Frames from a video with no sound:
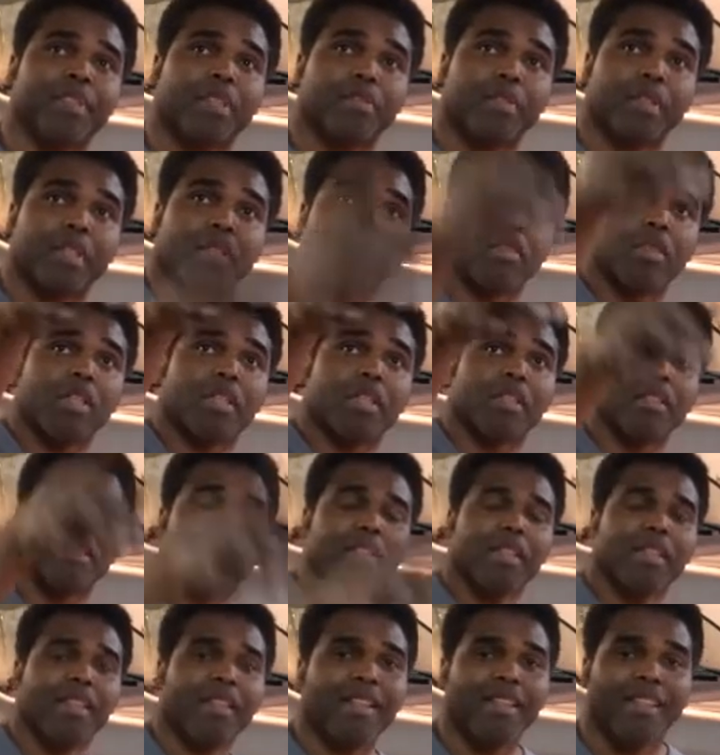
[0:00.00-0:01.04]
was in the corner.
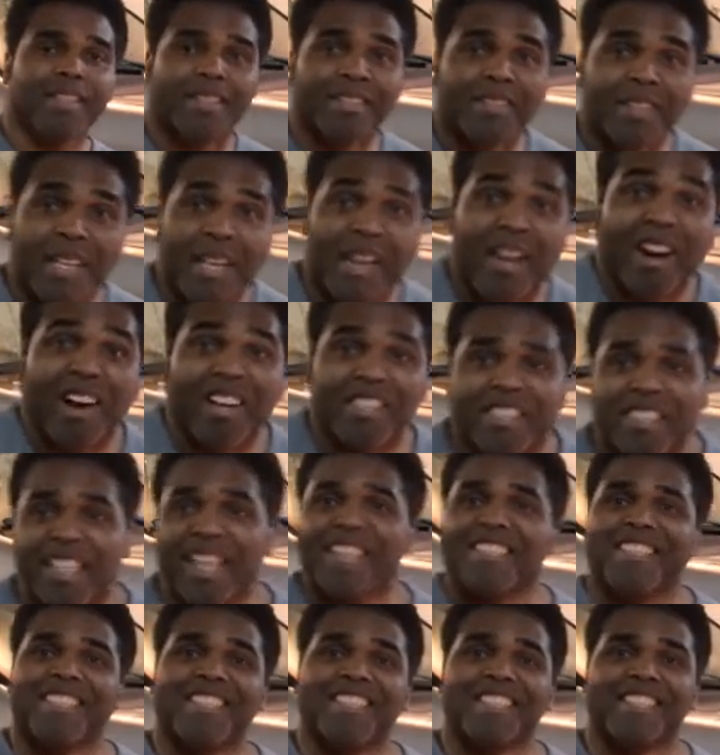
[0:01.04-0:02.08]
Or should
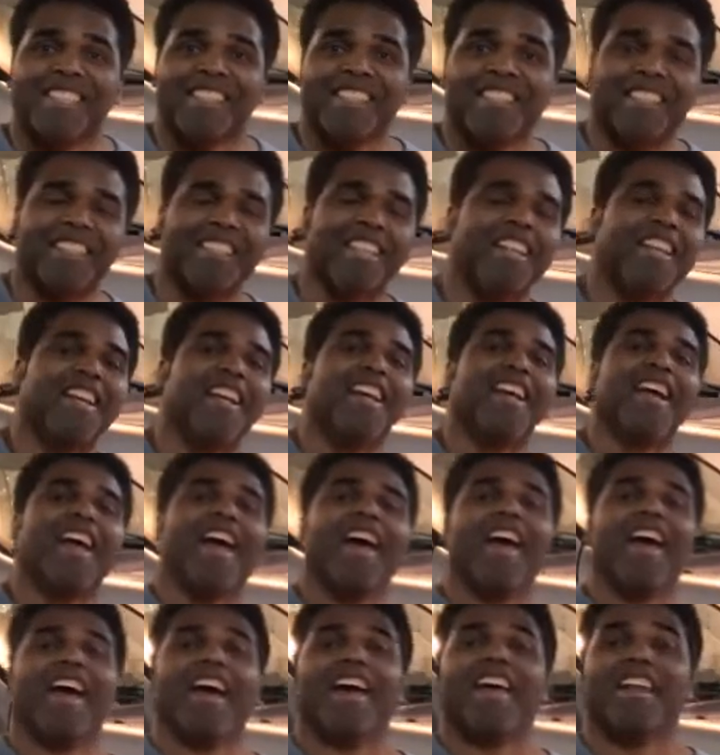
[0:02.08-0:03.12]
I say ceiling?
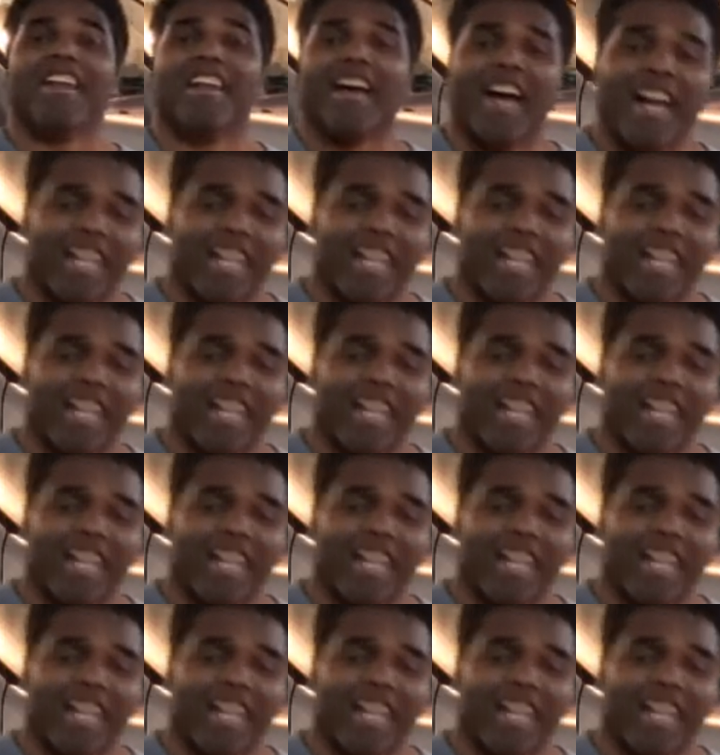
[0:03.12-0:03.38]
And